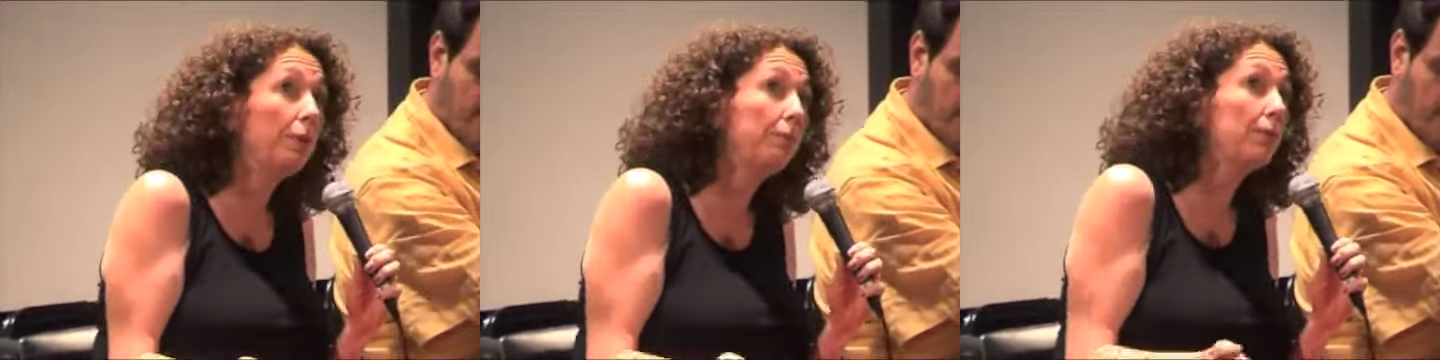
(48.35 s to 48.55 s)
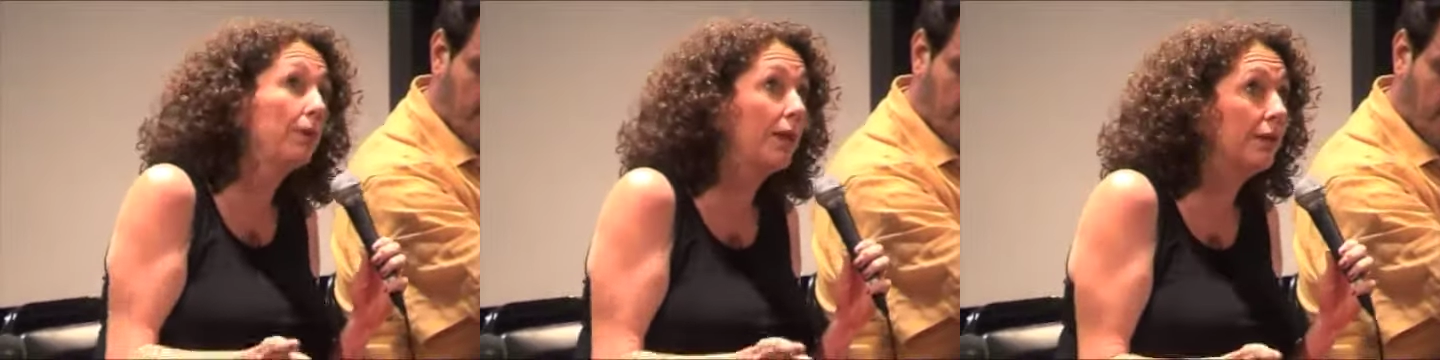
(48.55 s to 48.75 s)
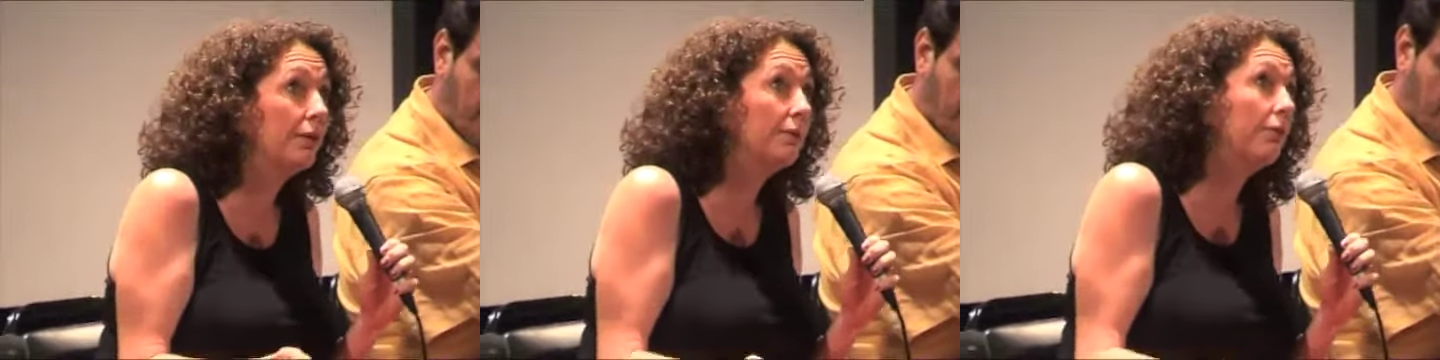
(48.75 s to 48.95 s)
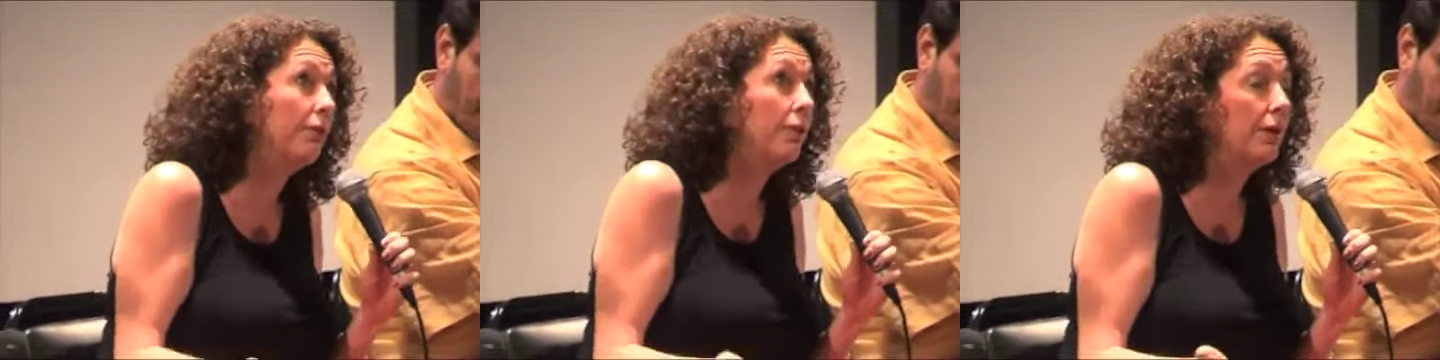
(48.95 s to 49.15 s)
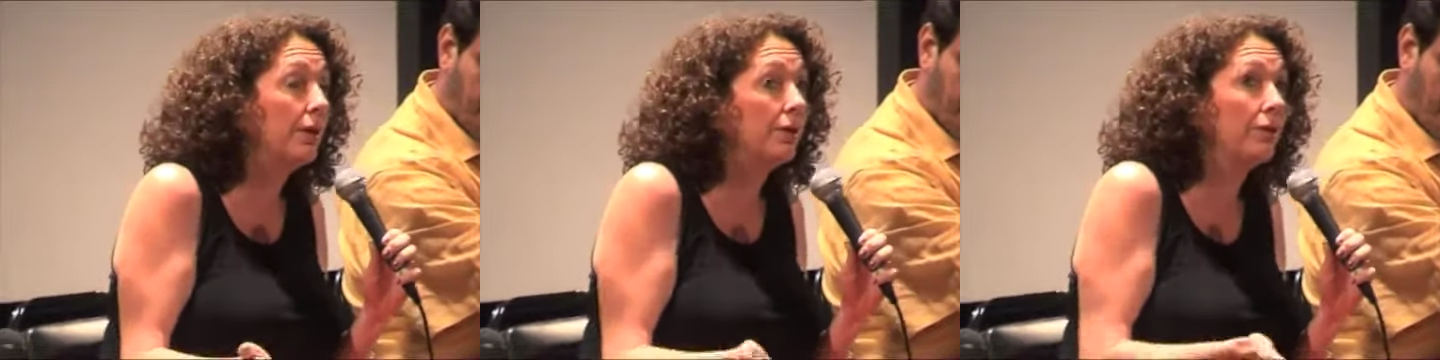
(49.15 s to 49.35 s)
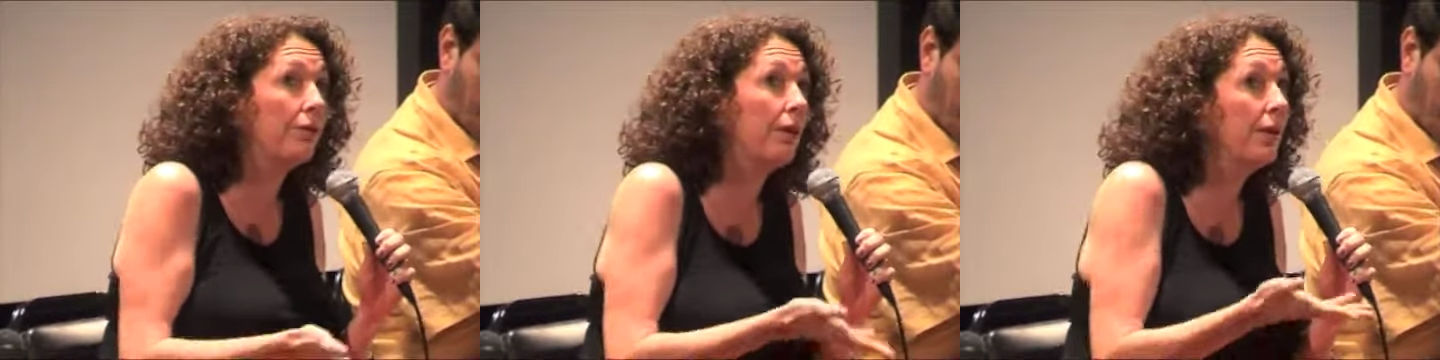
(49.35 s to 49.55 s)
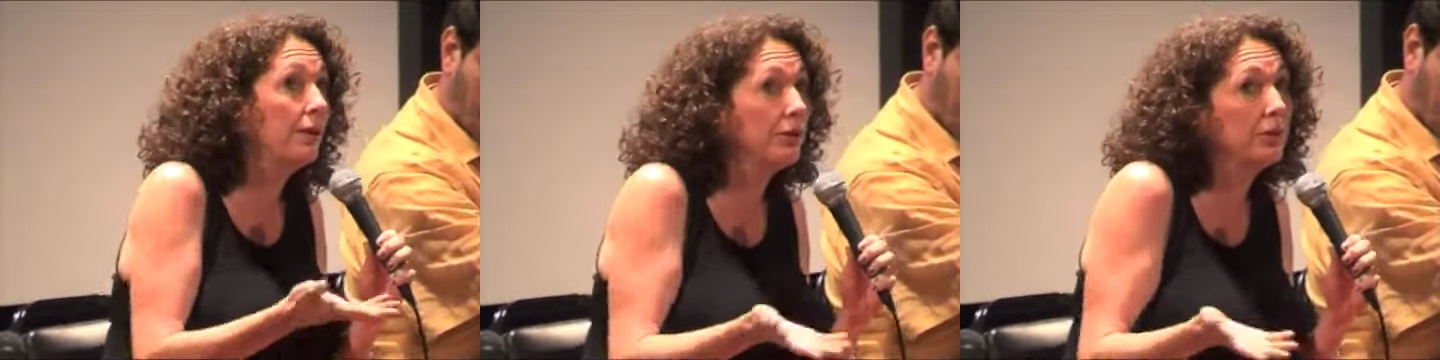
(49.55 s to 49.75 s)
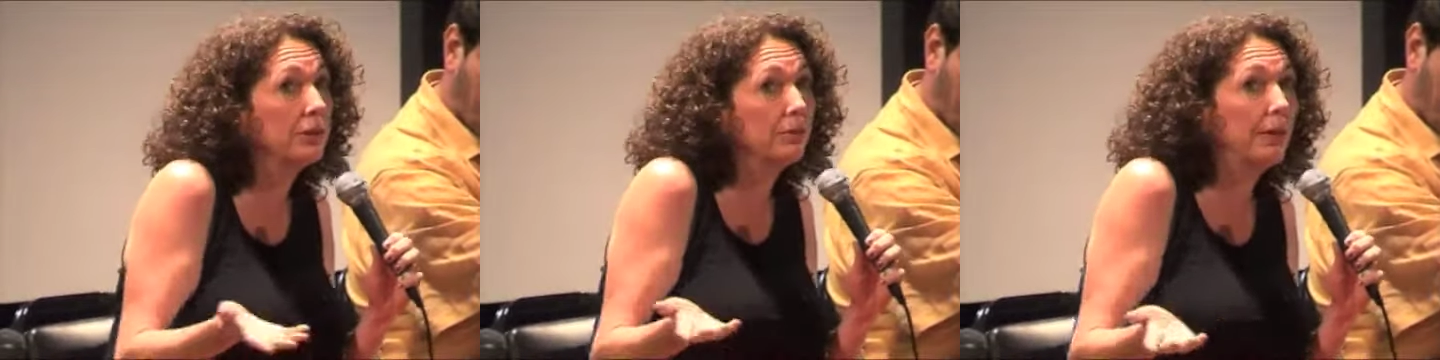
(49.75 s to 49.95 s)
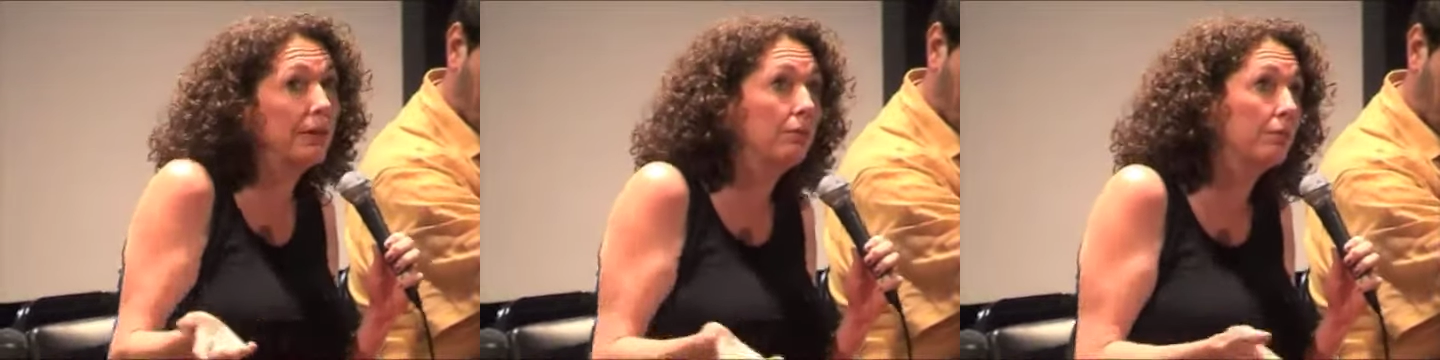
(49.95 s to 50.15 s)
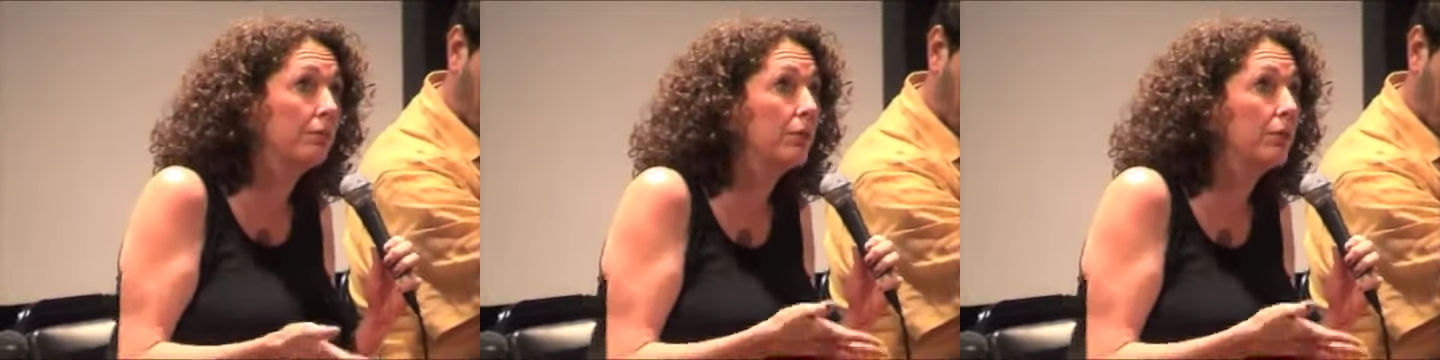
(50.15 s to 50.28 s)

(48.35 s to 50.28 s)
people kind of are agreeing to spend